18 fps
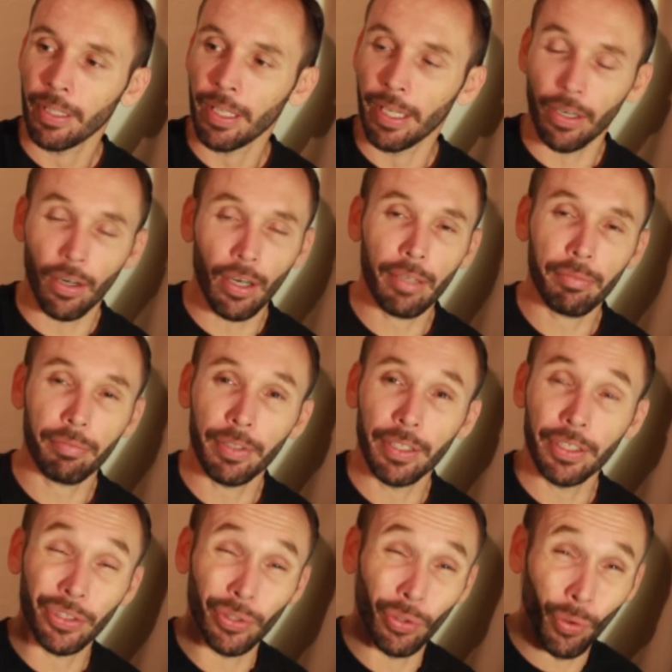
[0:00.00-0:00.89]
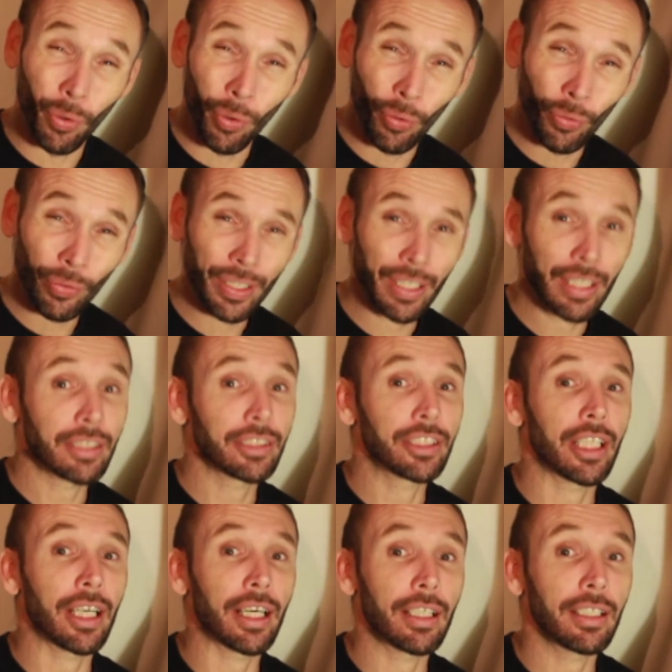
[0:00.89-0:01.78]
And I finished all the
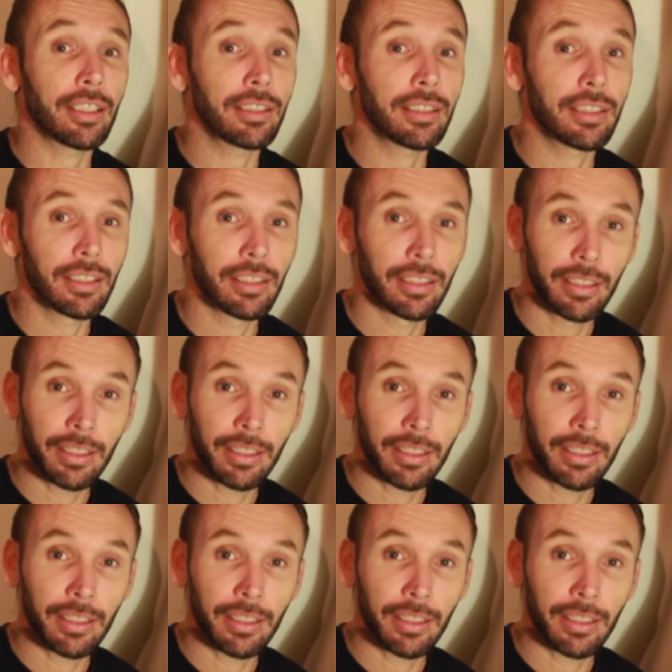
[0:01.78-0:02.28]
Uncharted's.